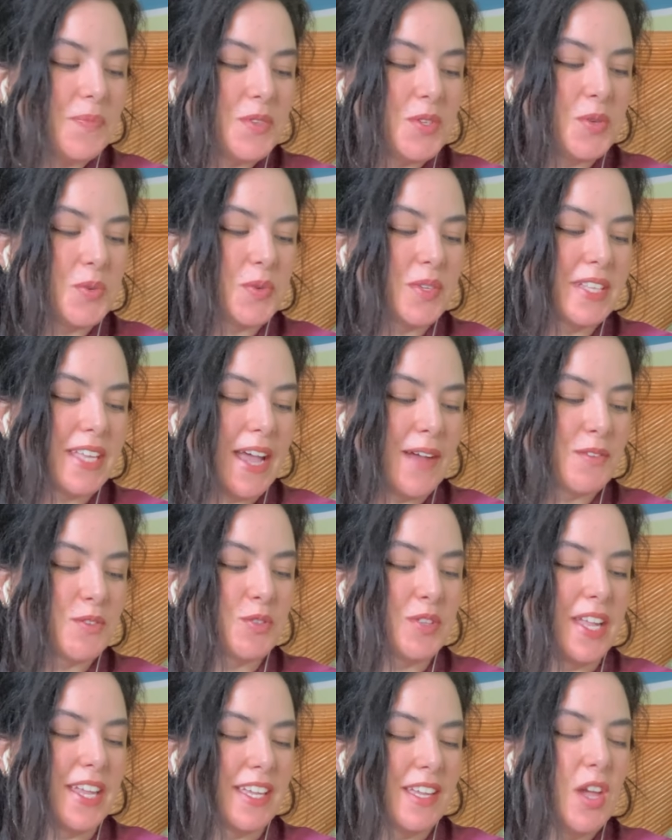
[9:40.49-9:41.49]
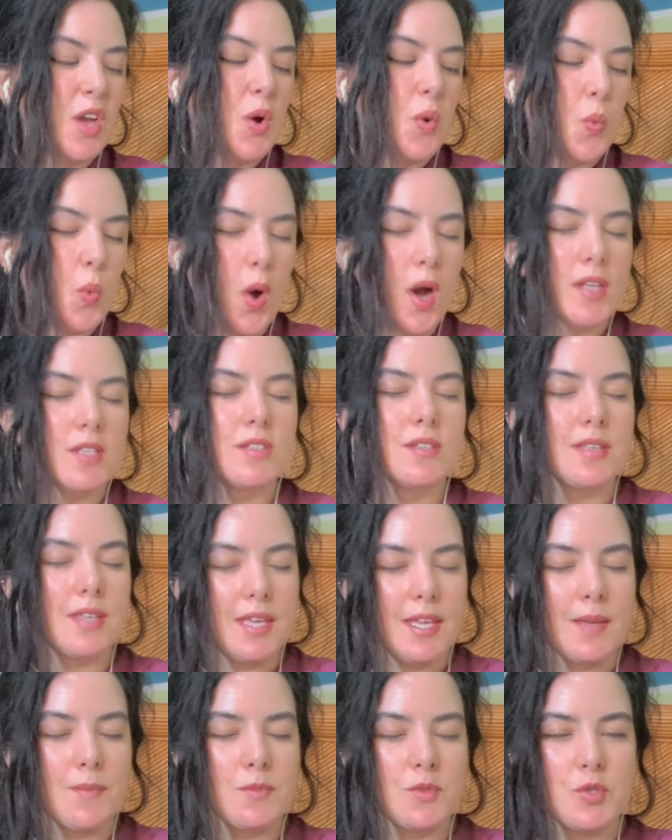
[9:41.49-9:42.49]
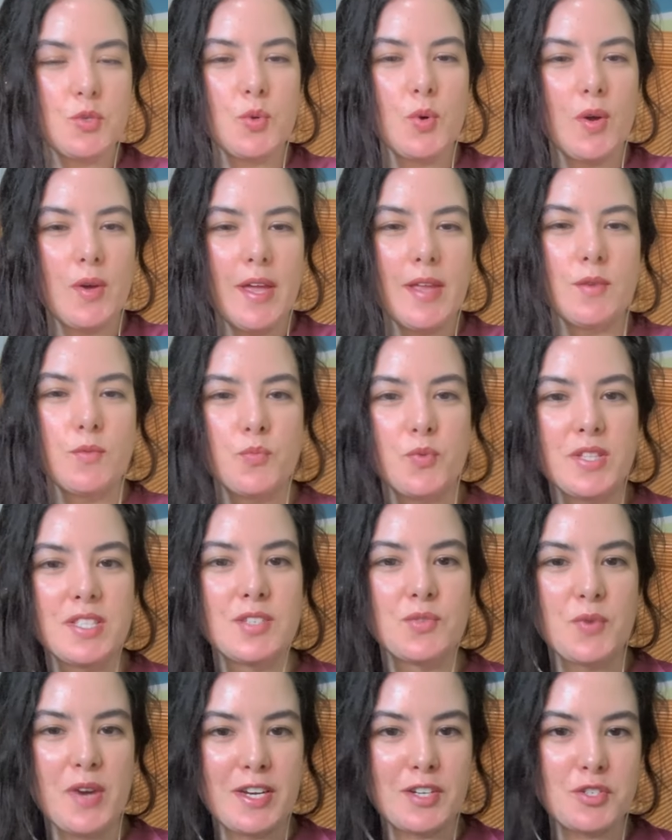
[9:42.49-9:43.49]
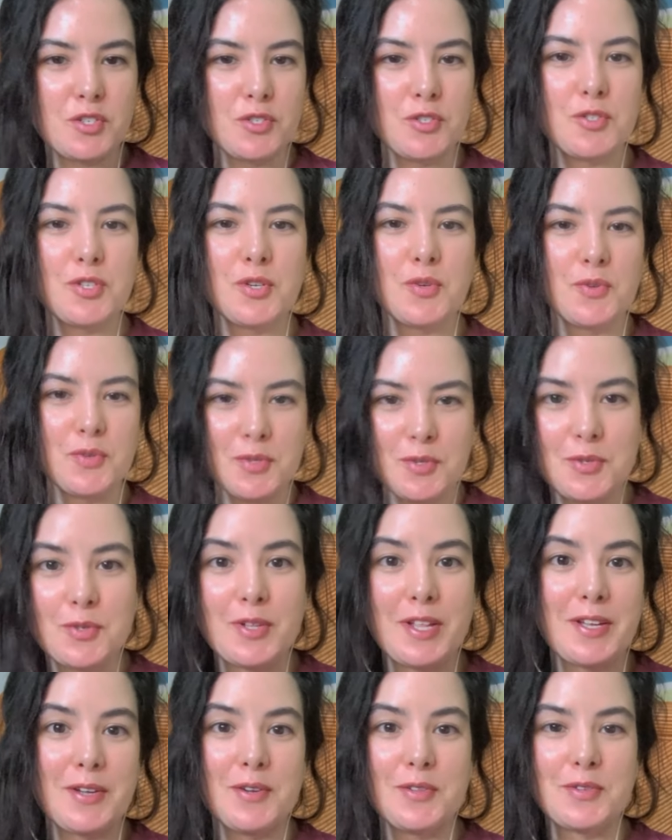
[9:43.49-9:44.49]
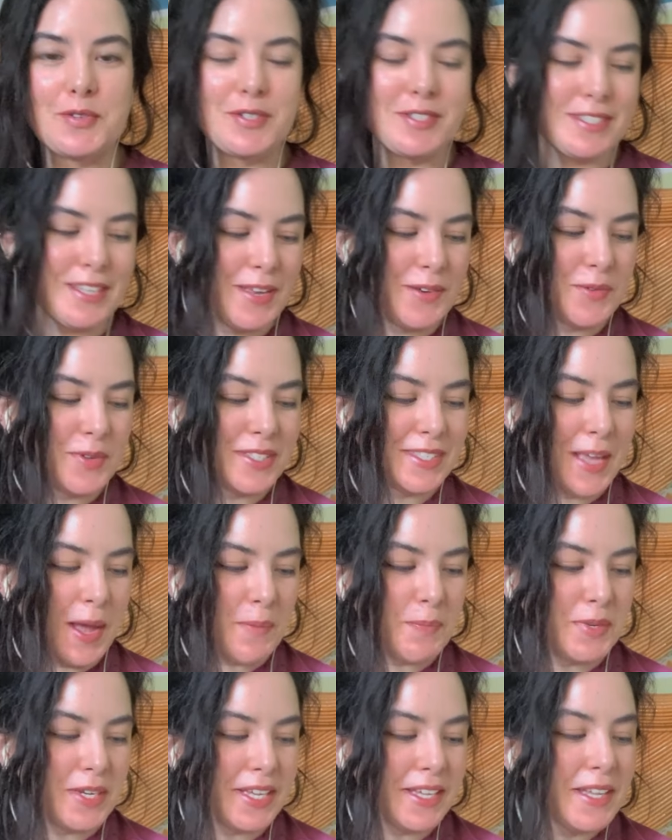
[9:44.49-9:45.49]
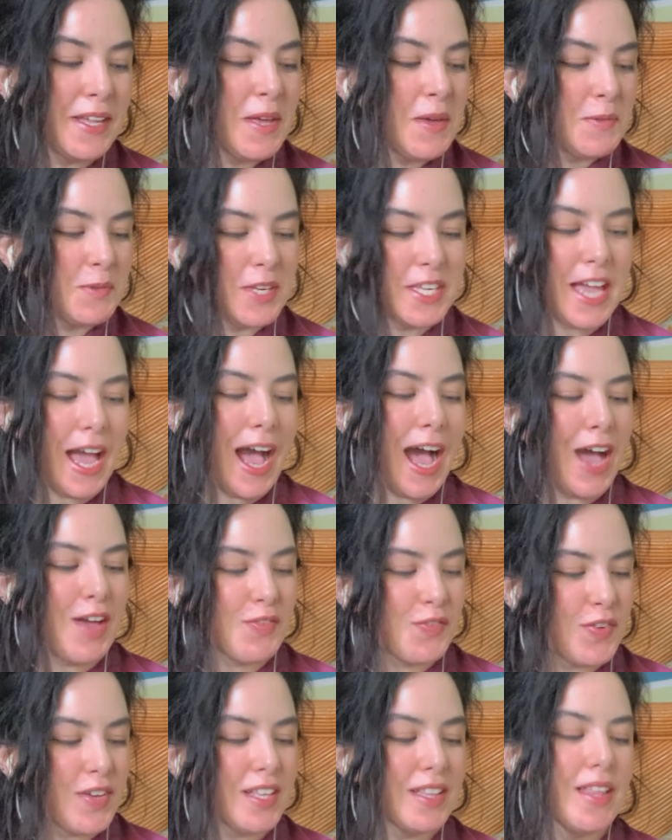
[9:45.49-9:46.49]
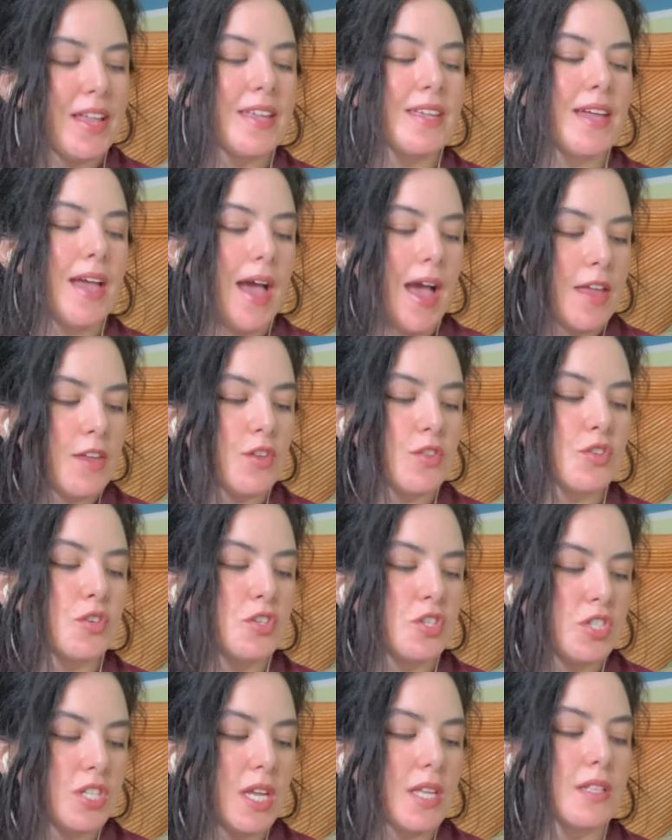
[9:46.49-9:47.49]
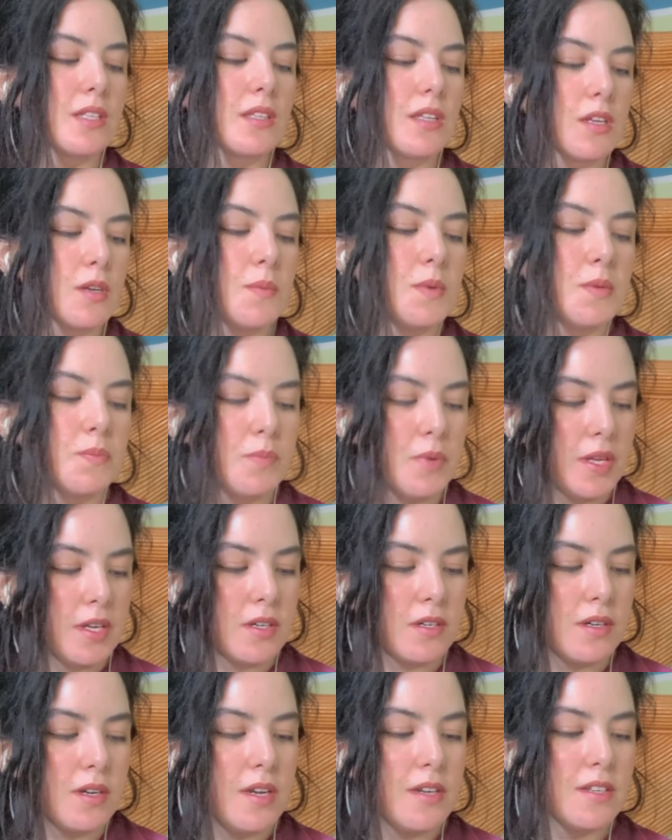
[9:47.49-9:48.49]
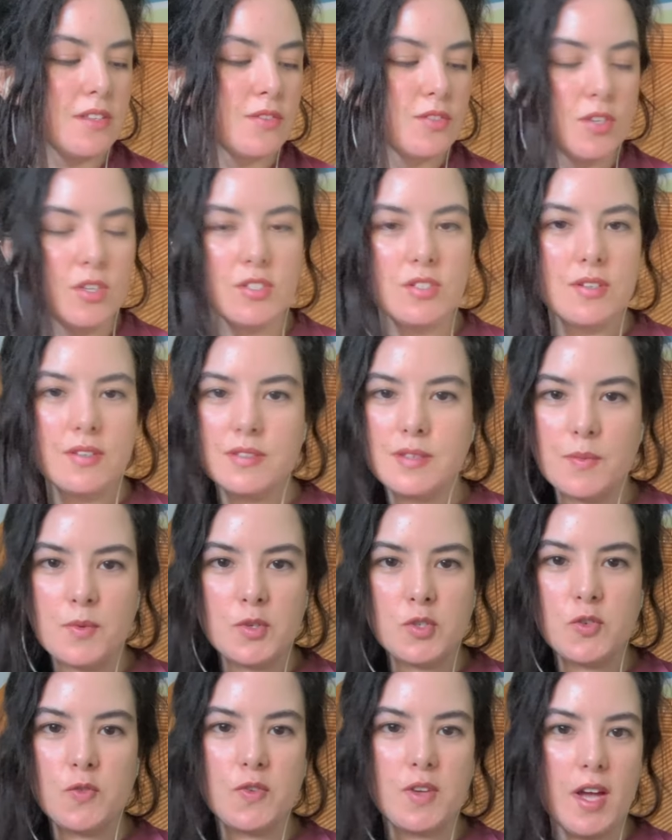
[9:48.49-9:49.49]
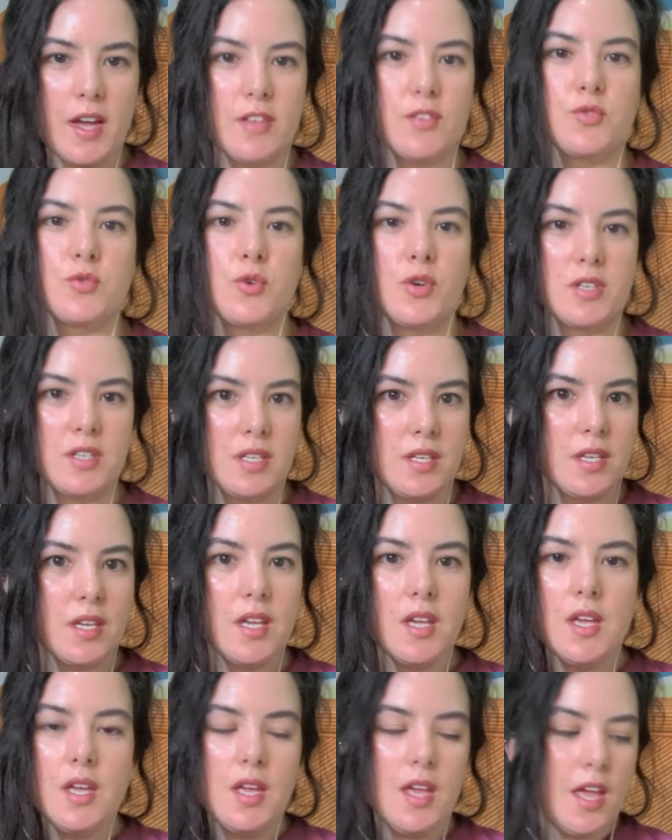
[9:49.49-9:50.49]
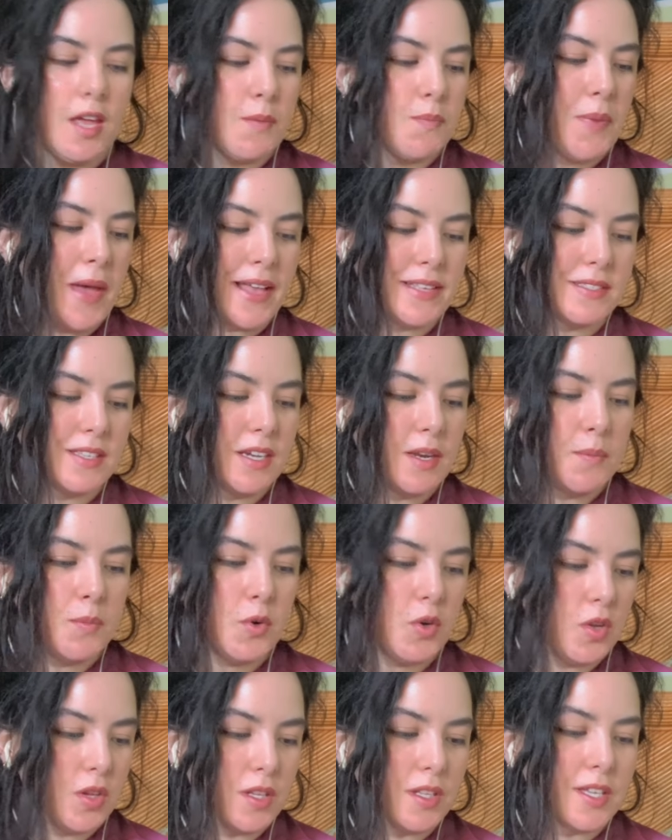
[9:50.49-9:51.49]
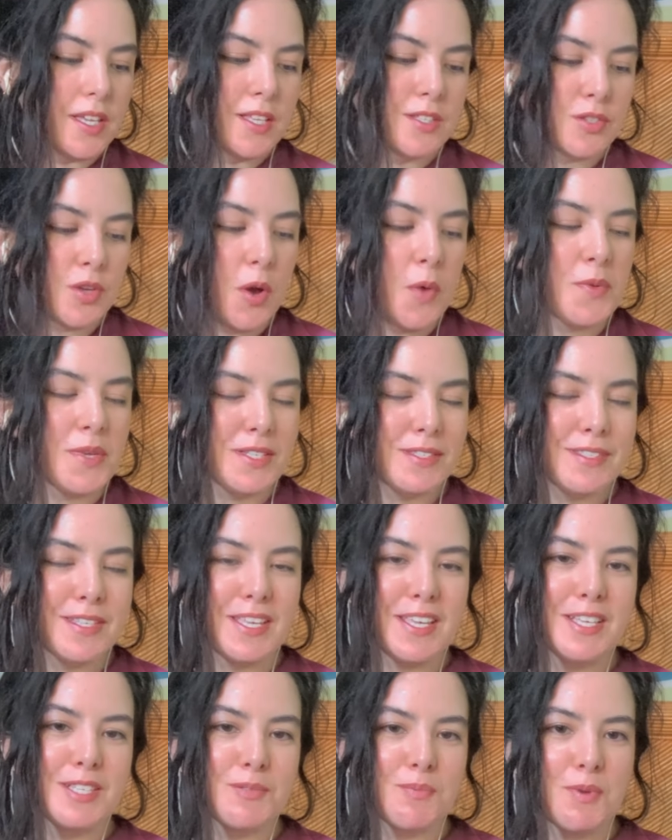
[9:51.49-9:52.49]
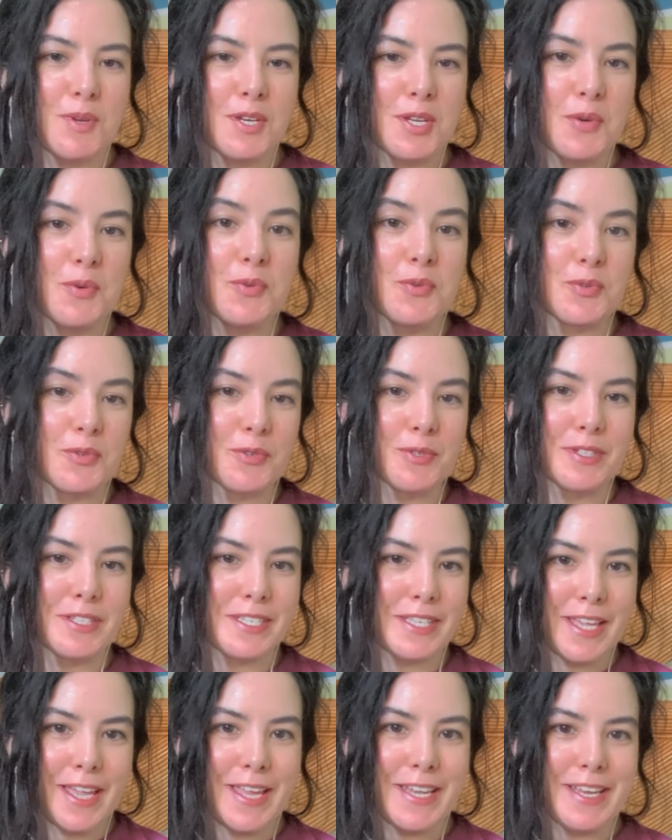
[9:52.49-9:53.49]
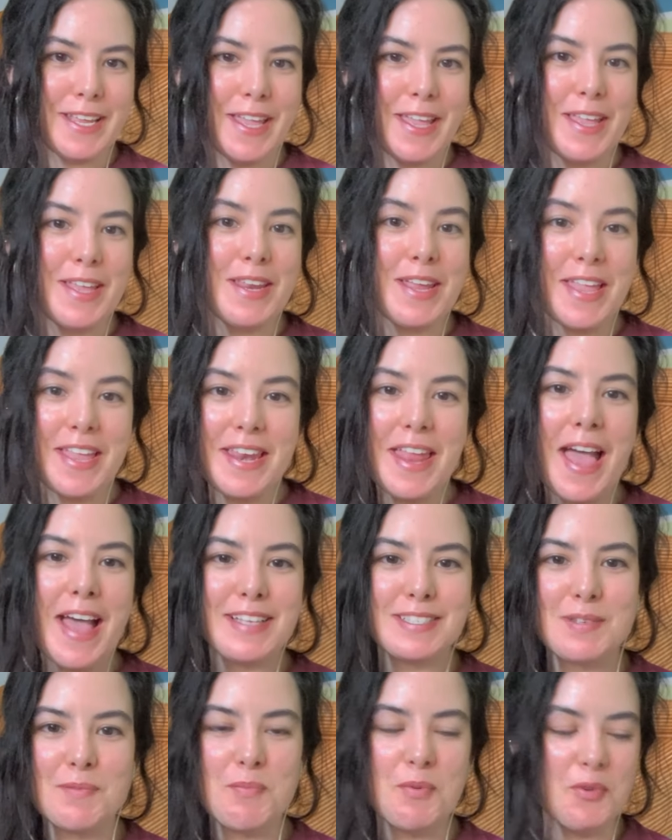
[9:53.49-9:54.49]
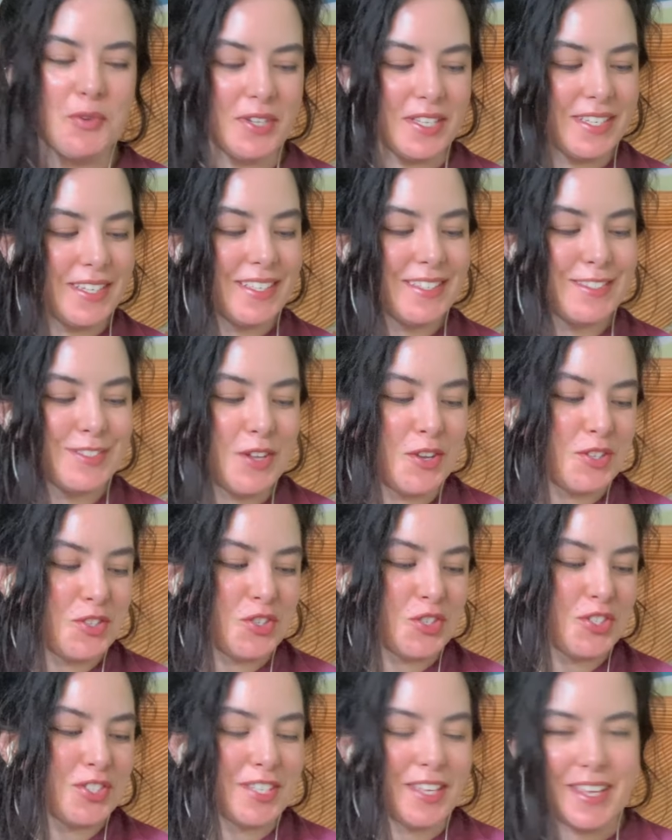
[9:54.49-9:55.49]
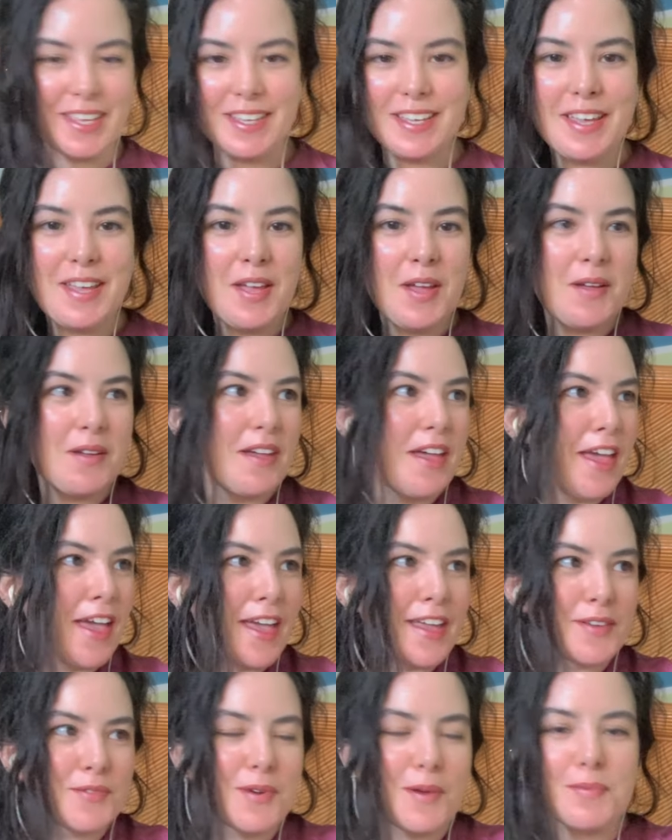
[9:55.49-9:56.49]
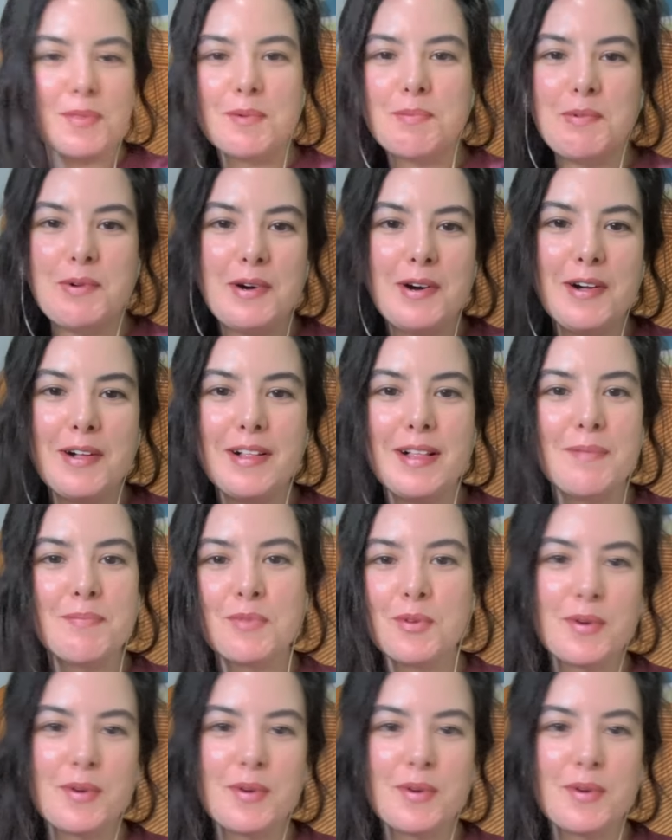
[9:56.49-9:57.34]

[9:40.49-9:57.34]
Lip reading: you really have to like watch a game and with directions in order to like understand what's happening. But yeah, I feel like I understand a little bit better, and it's not just a bunch of guys running and passing a ball. It's very orderly, and it has a point. It's not just like, hey, grab the ball, I'm